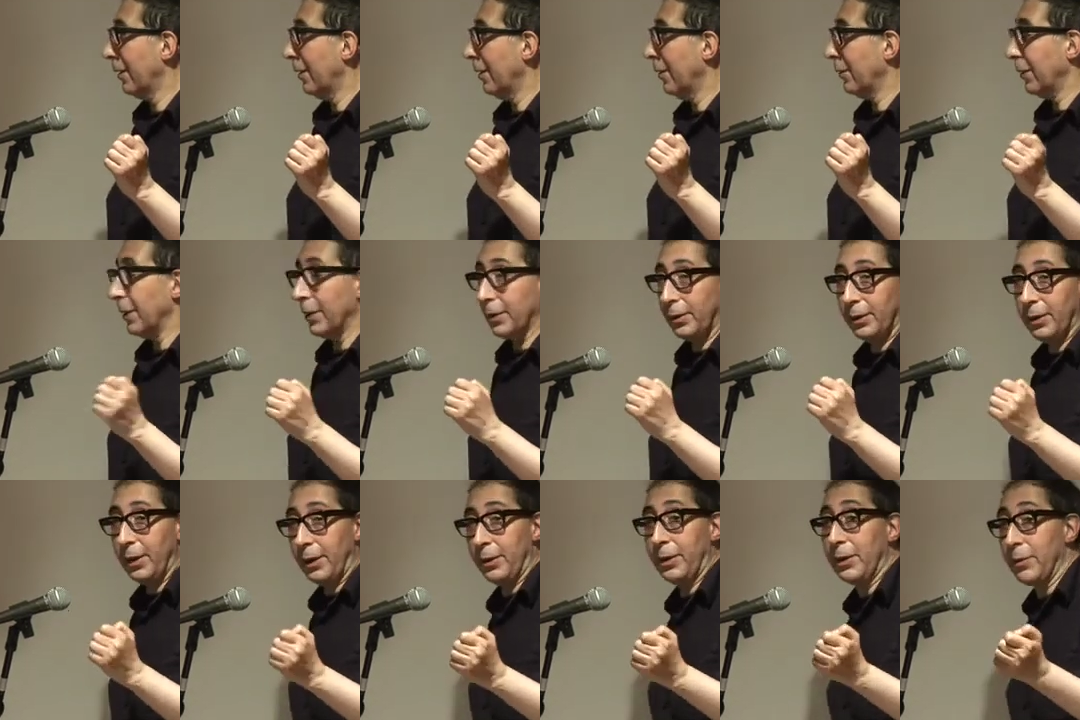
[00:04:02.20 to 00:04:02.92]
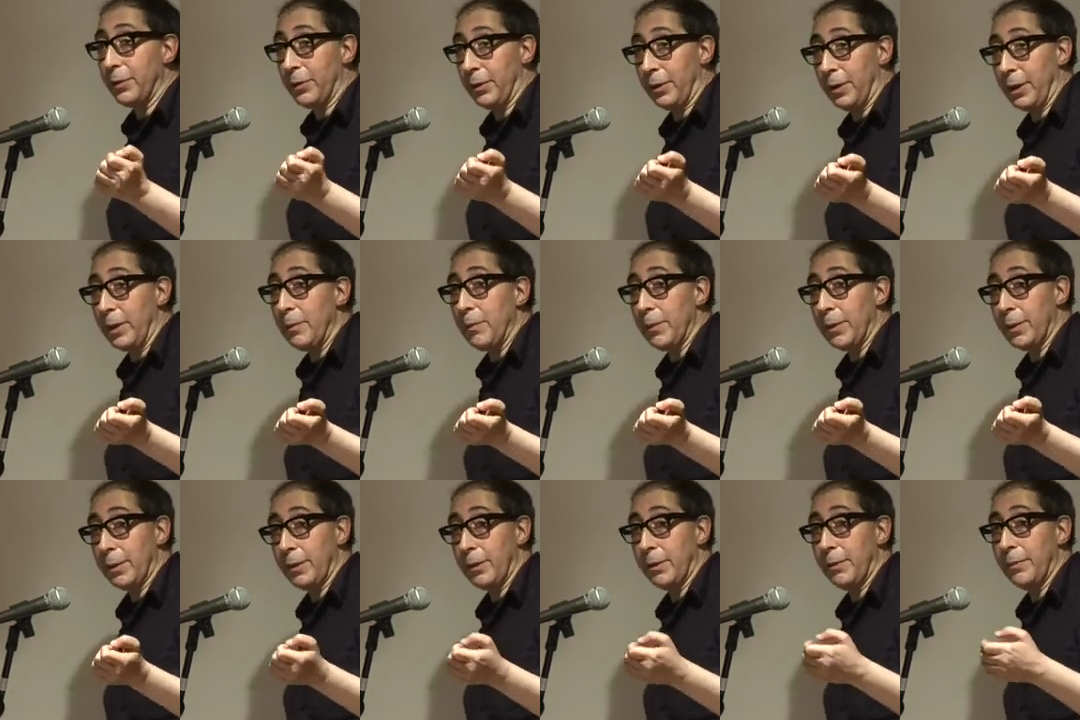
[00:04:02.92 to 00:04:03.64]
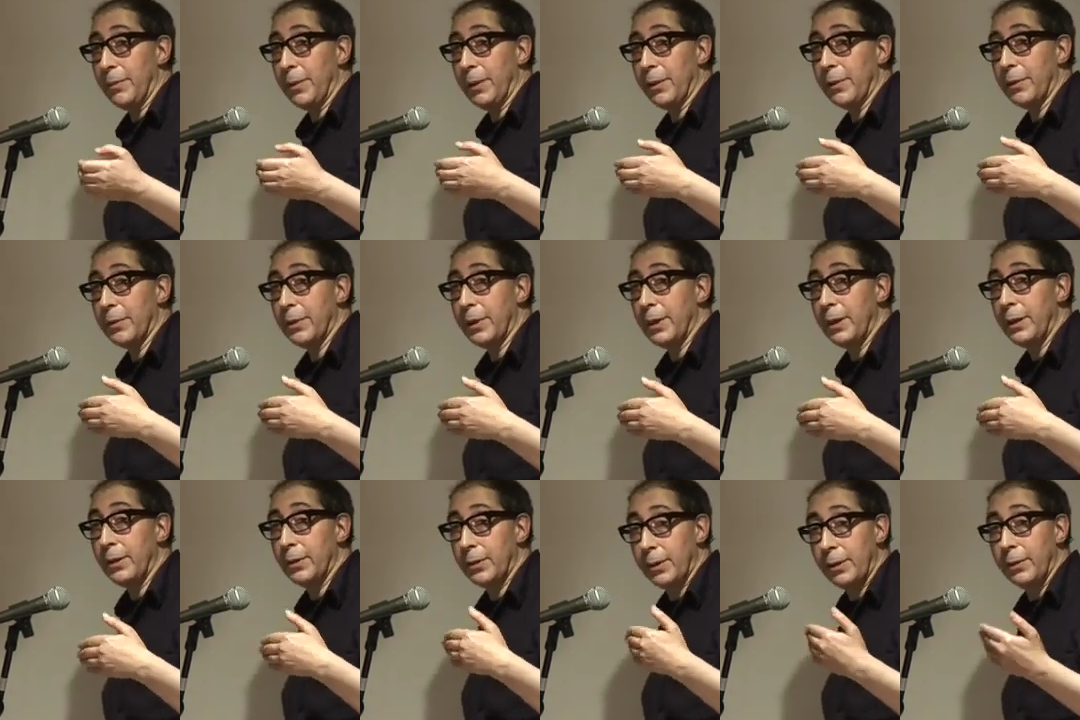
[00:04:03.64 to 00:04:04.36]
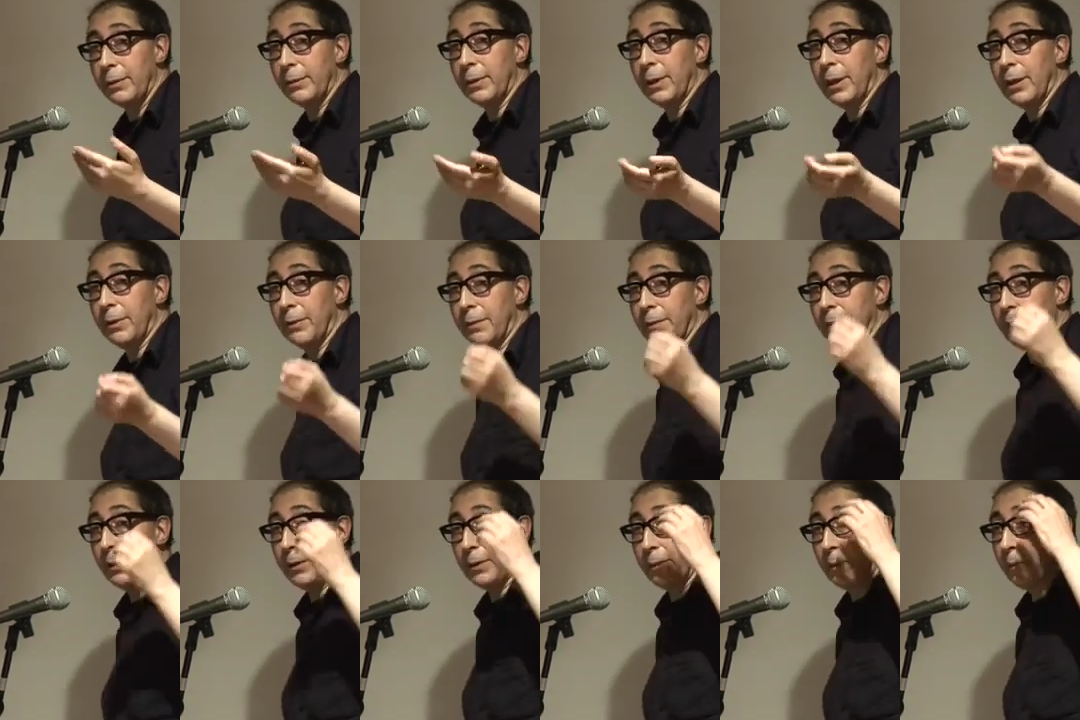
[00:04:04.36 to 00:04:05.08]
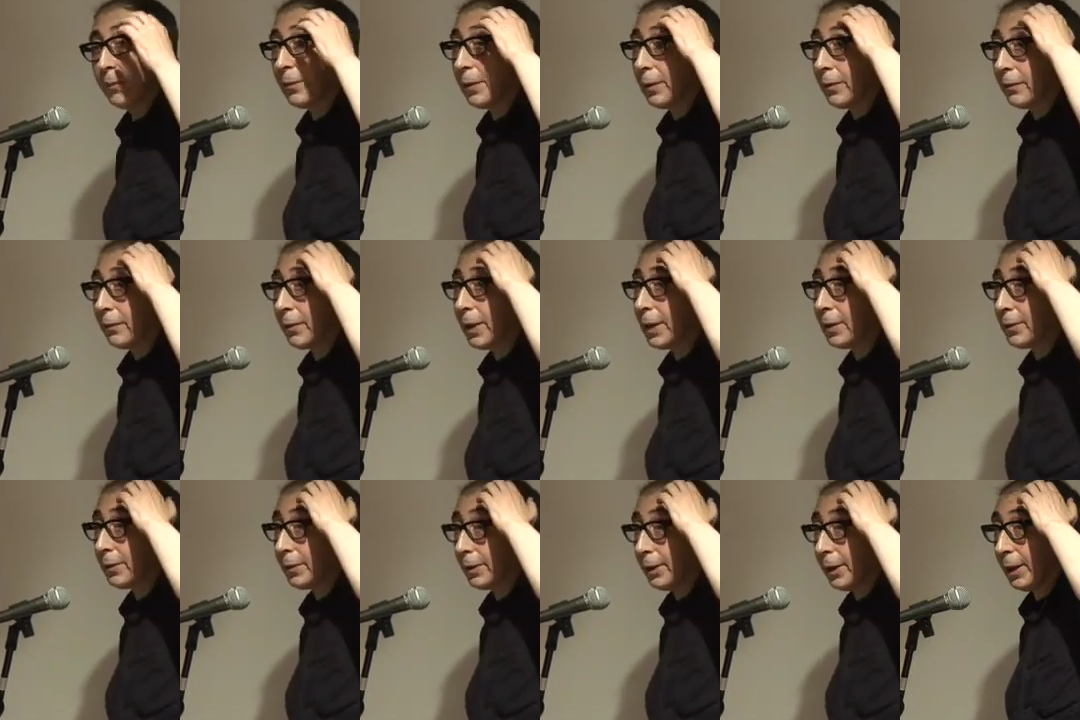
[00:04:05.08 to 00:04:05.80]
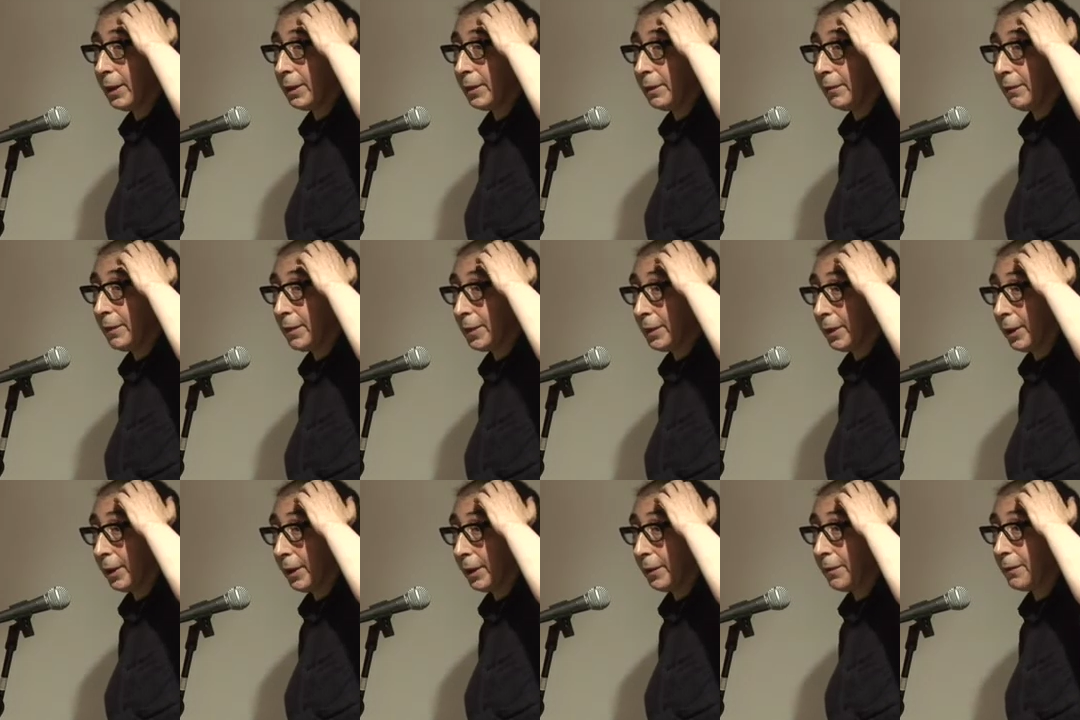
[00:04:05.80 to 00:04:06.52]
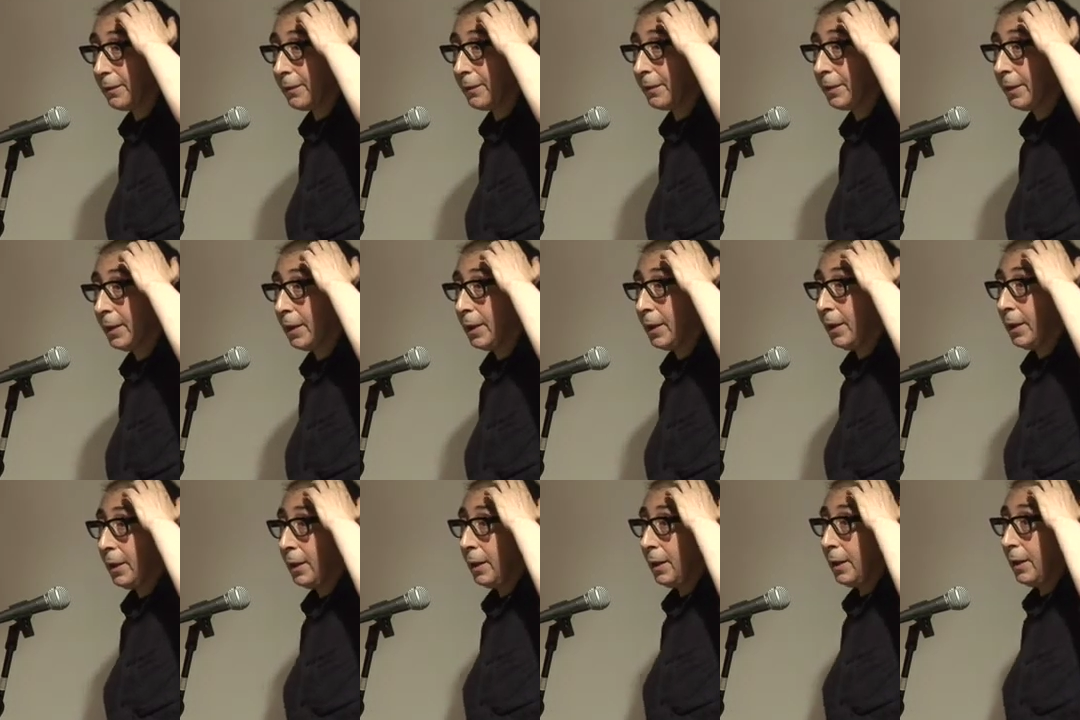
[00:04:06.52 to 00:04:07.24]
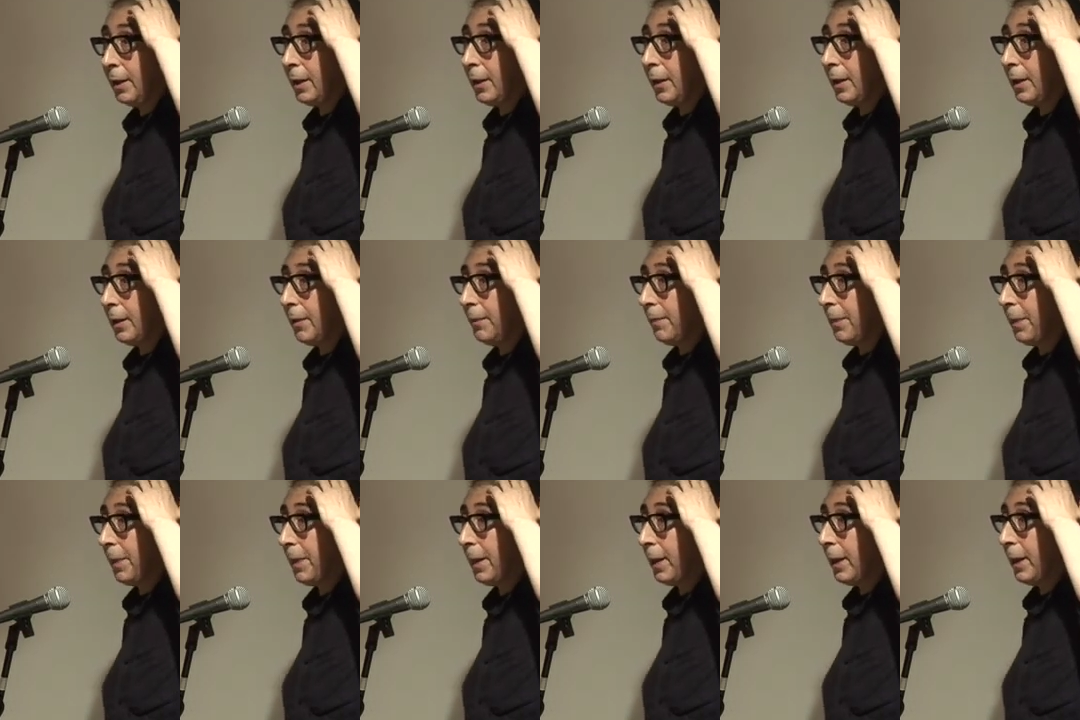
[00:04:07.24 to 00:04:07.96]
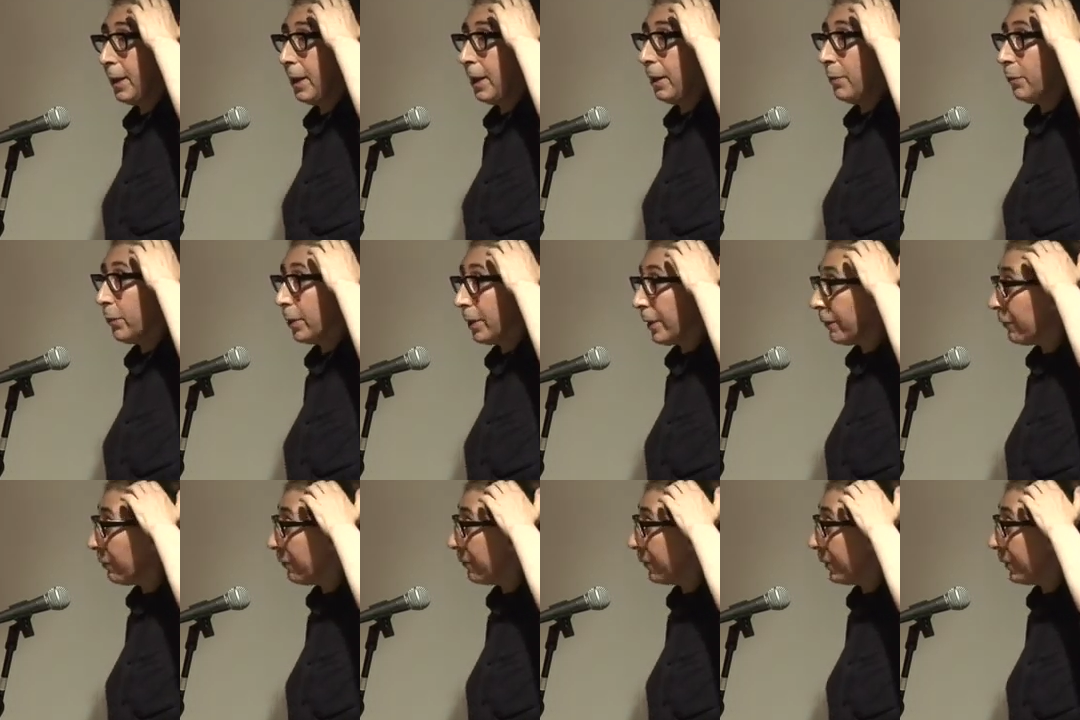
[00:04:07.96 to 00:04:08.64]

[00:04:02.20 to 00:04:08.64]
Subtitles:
At least it didn't seem so, because he showed that film right to the end of his life in whatever